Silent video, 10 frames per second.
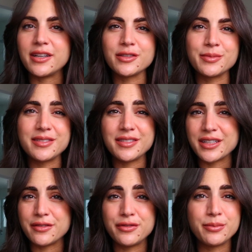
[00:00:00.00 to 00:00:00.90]
husband to
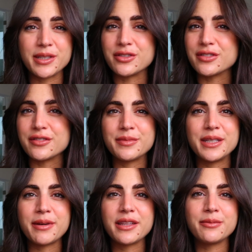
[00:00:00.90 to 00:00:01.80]
take a few pictures of
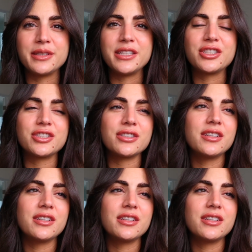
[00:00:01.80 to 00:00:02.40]
me by the beach